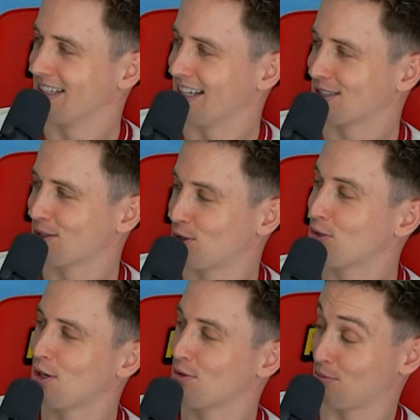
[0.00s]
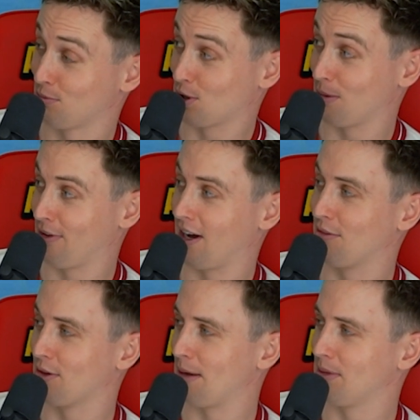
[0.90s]
Yeah. So do you know top five
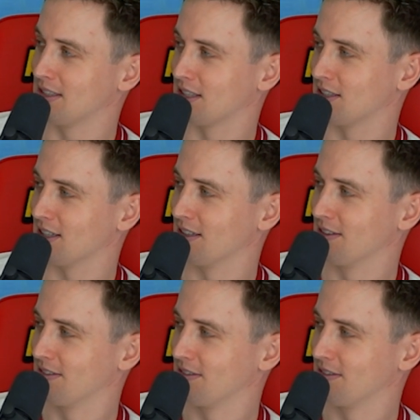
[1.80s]
what that means this year?